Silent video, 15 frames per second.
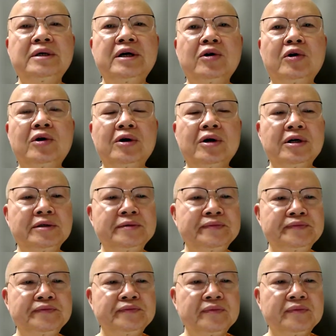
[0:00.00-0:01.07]
or
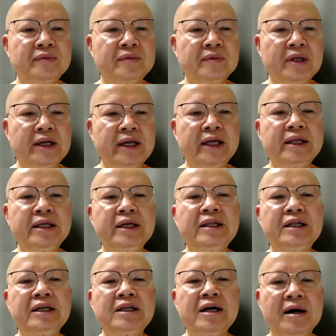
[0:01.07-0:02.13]
get
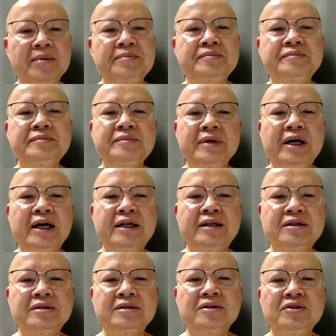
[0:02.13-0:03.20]
heated up
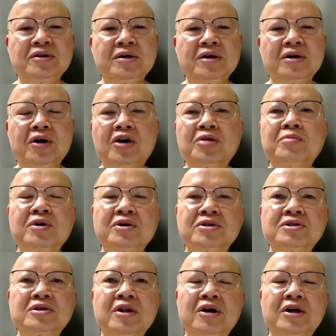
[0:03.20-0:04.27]
and you
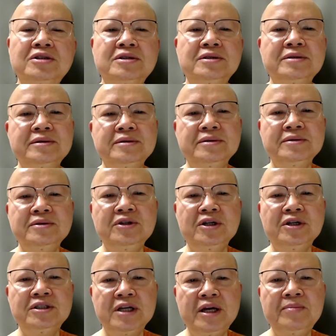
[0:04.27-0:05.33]
almost lost
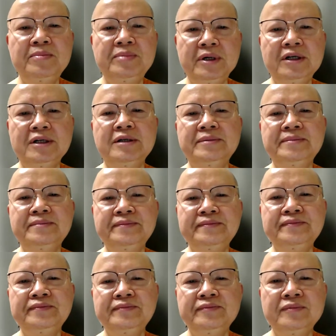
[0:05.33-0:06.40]
your temper.
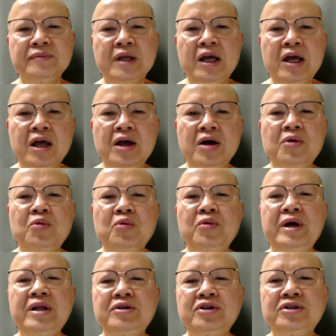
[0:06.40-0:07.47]

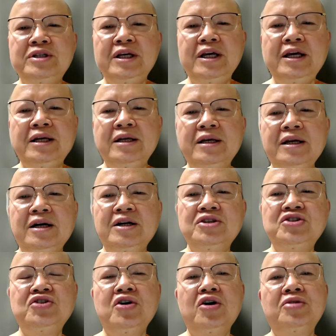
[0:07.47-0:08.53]
When you take a
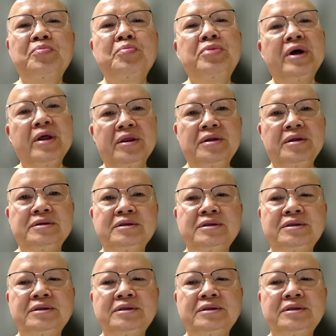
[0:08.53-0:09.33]
short breath,